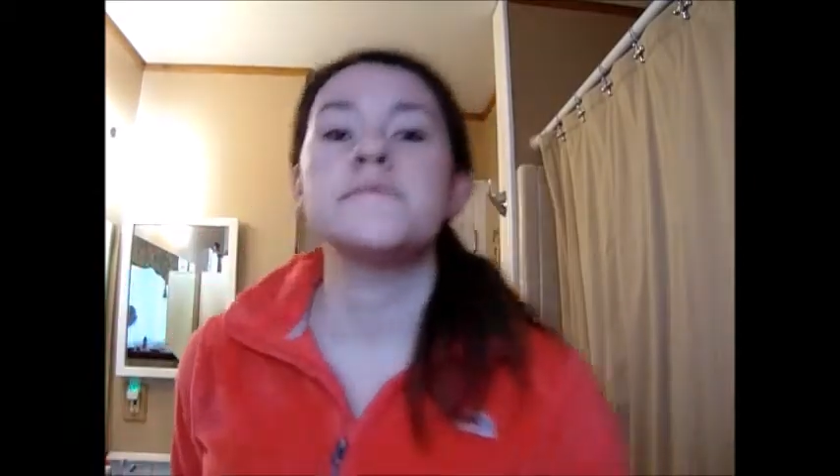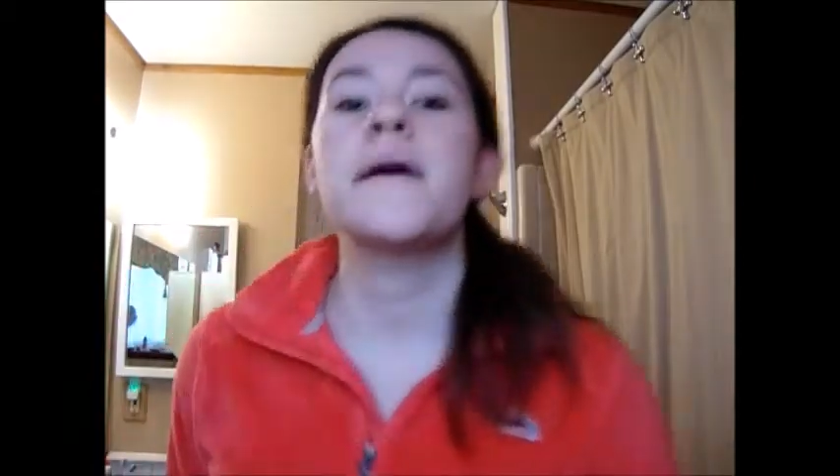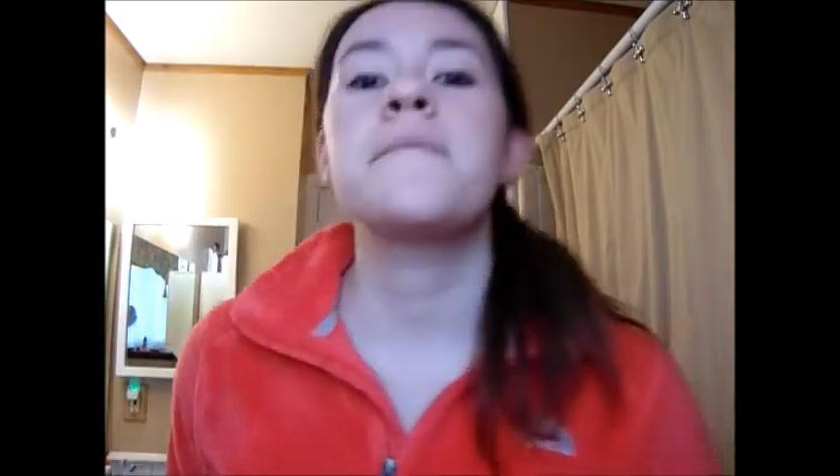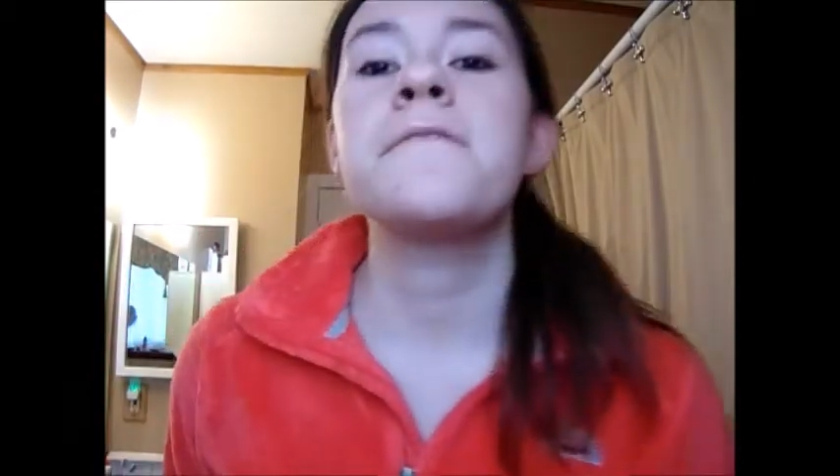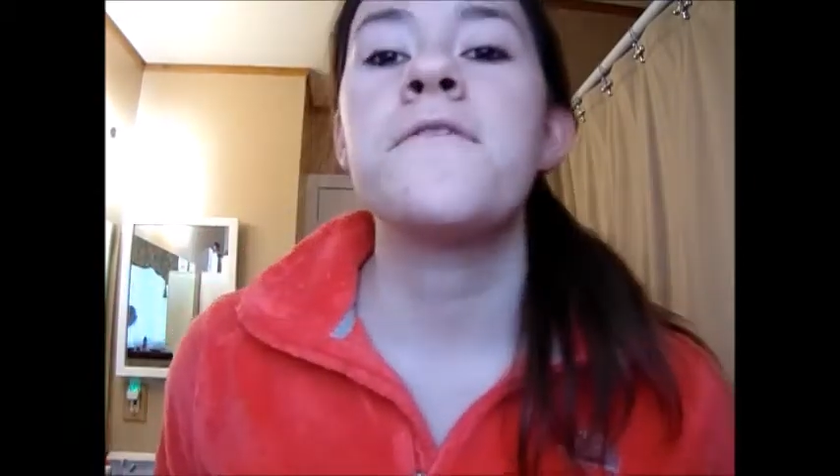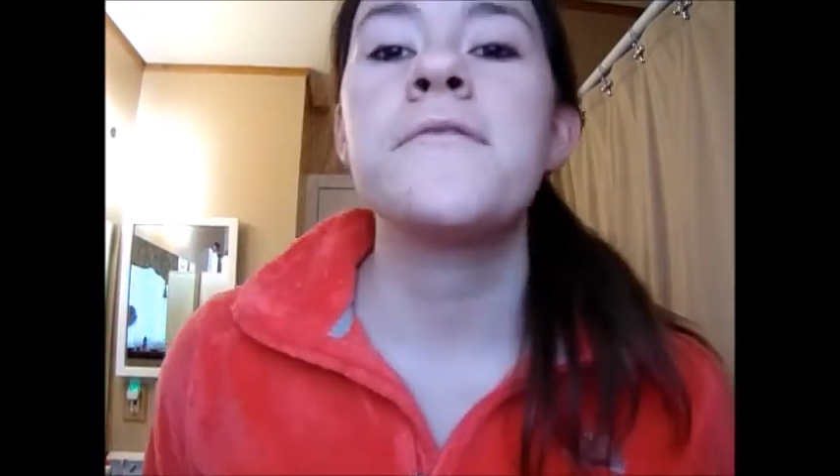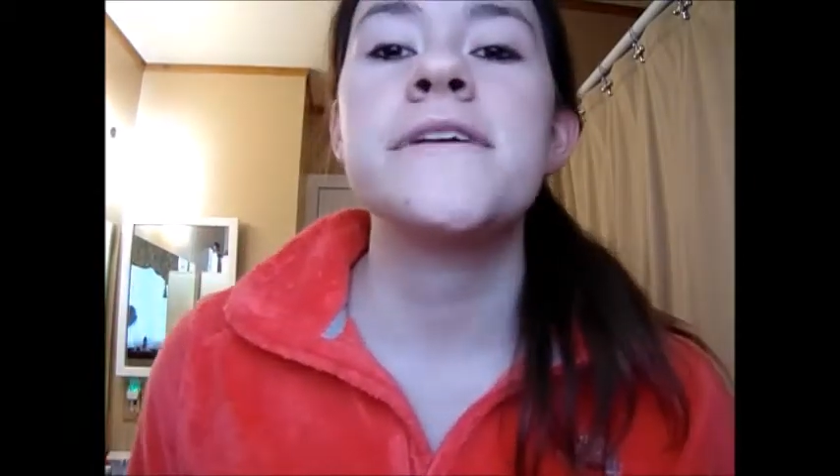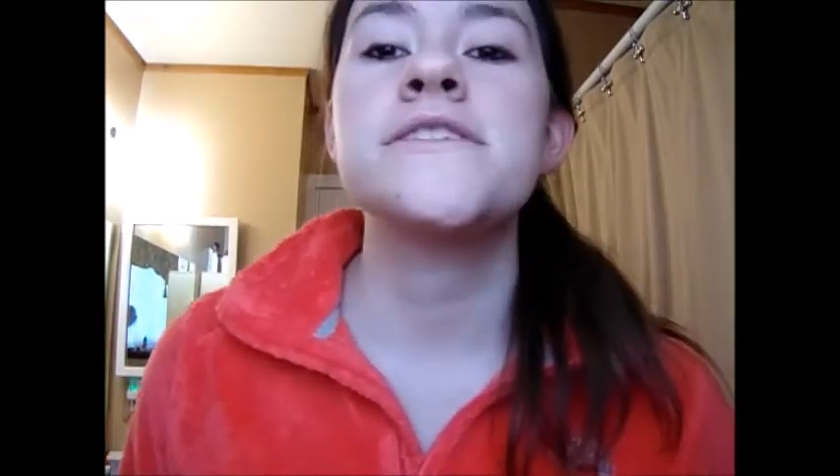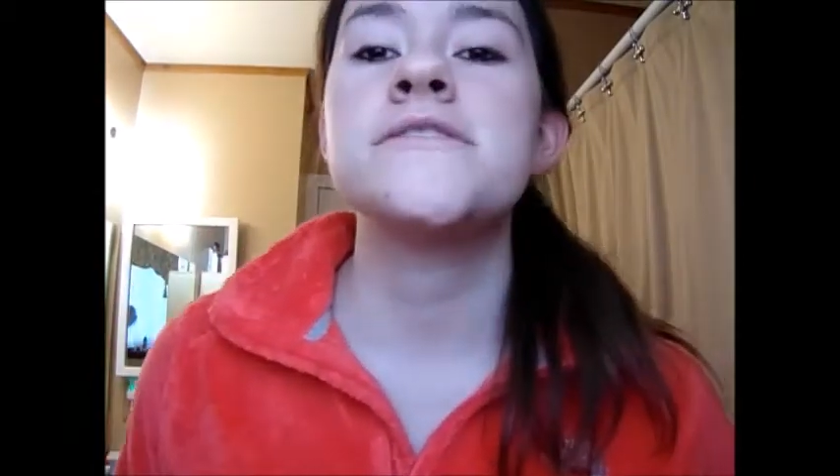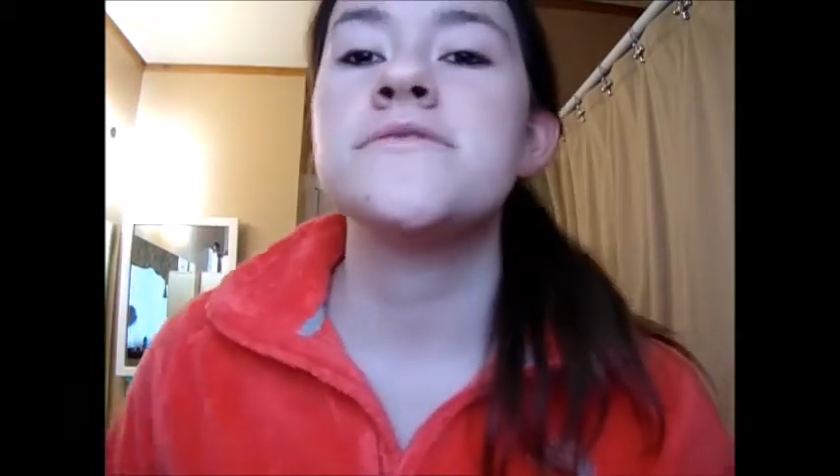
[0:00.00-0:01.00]
And before
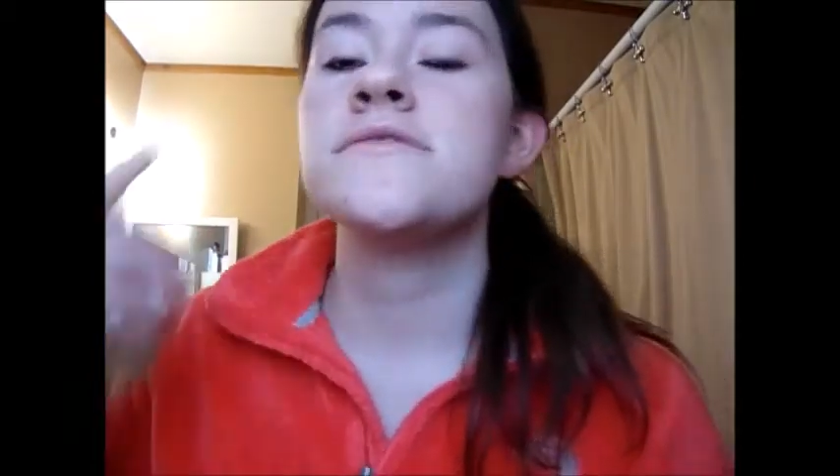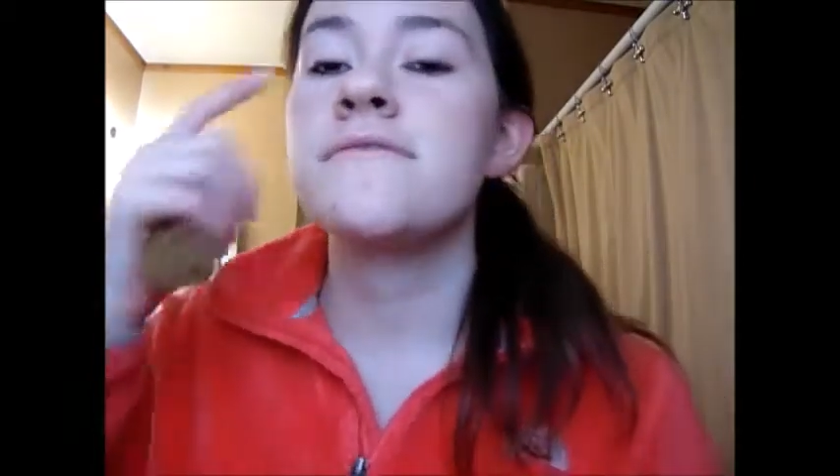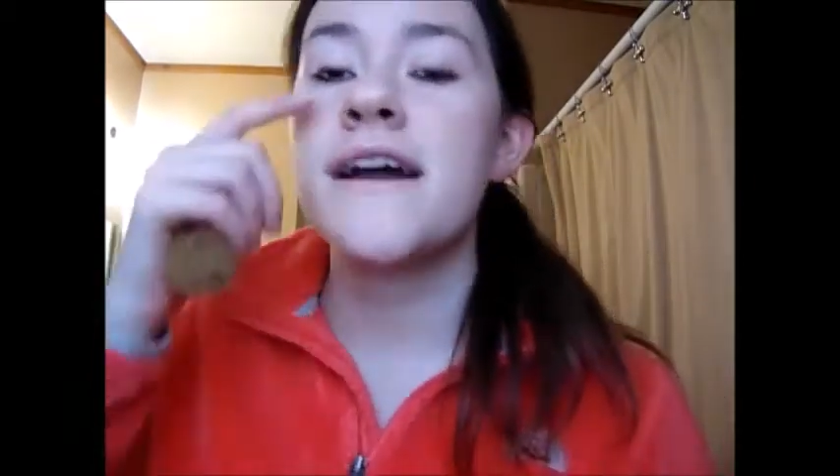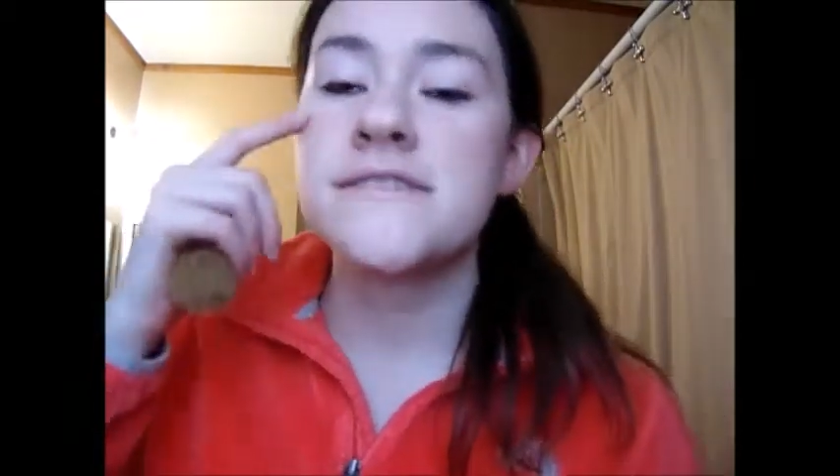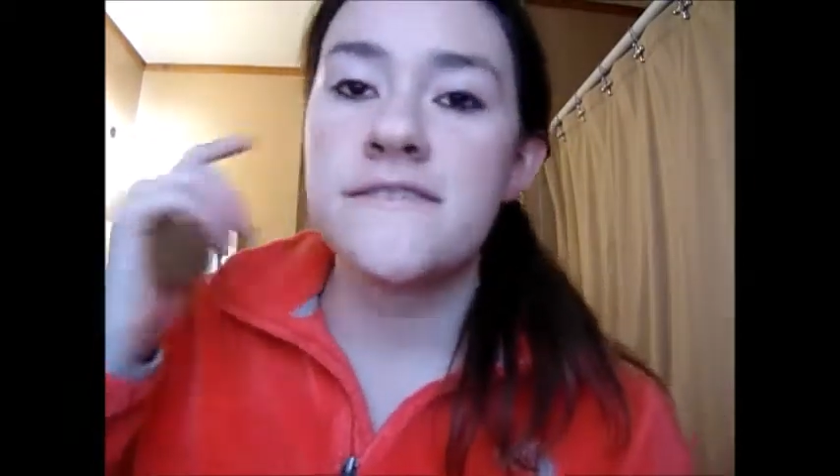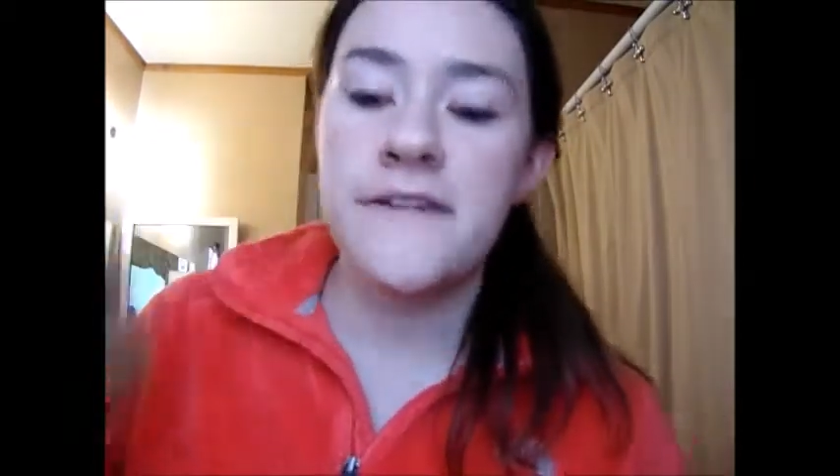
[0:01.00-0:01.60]
we do the rest